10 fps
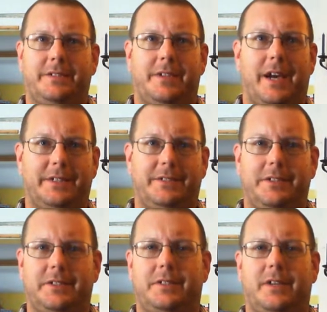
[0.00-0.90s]
I
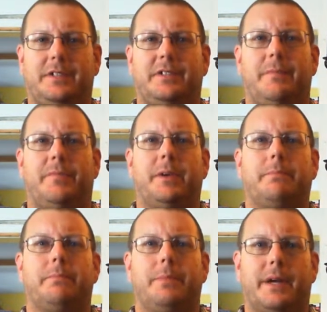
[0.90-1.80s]
just saw something
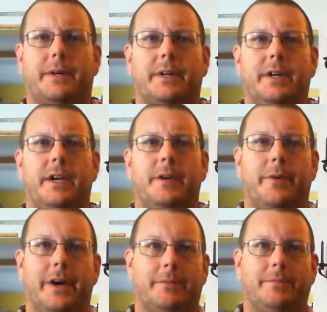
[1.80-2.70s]
better.
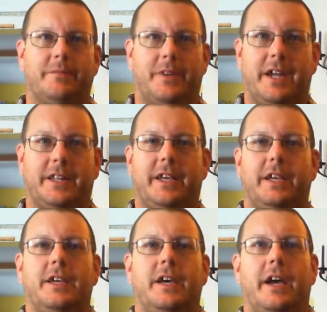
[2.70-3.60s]
Well,
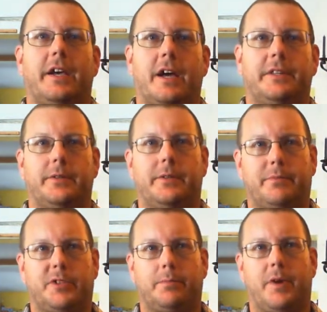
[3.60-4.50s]
finally, I got to
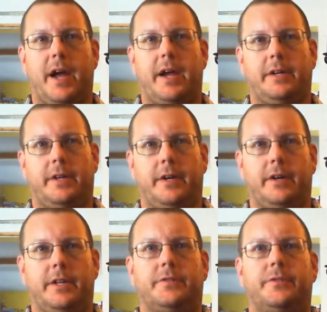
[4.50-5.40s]
it. So Brian, here
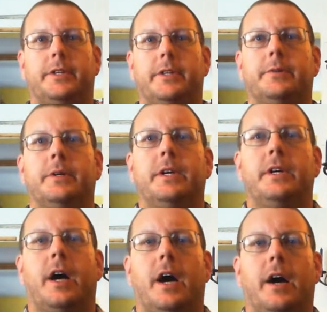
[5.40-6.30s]
it is for you.
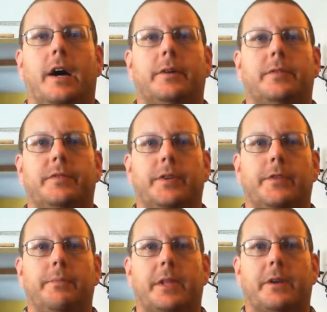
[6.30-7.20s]
Review
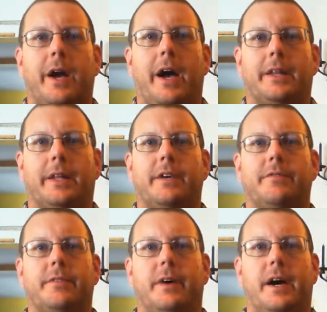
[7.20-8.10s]
of Miller High Life.
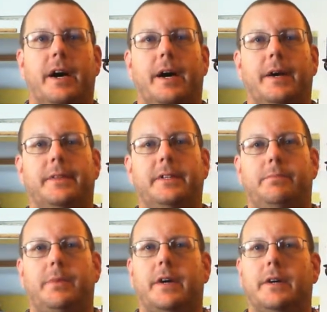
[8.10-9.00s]
This
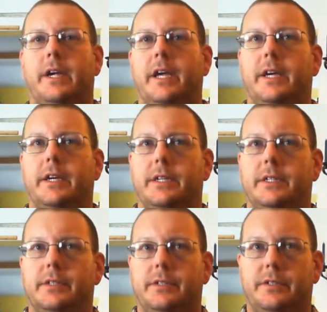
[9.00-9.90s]
beer
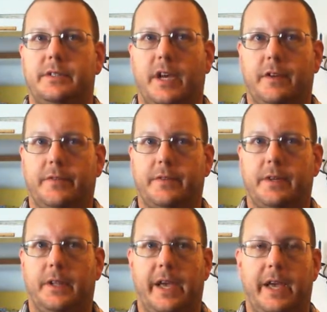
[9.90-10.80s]
is
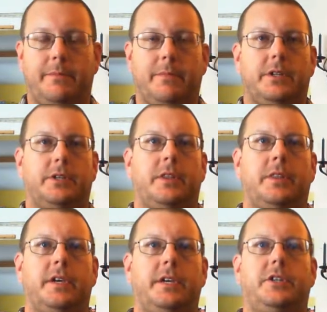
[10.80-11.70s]
self-claimed
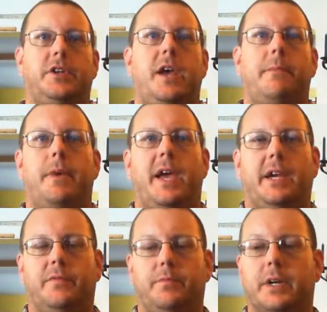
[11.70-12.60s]
the
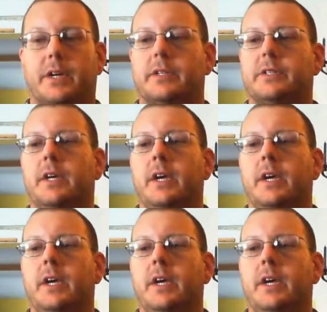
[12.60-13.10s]
champagne of beers.